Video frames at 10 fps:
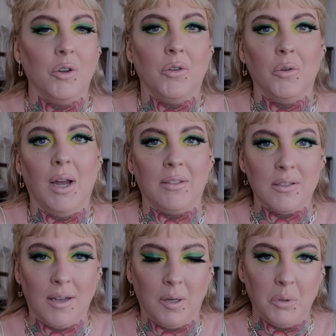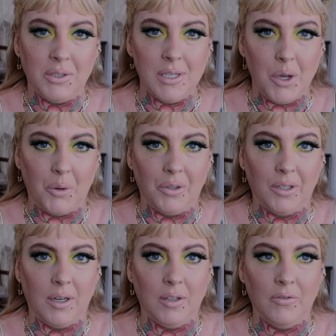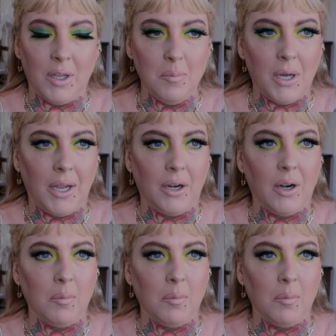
who at the time was the owner of Empire.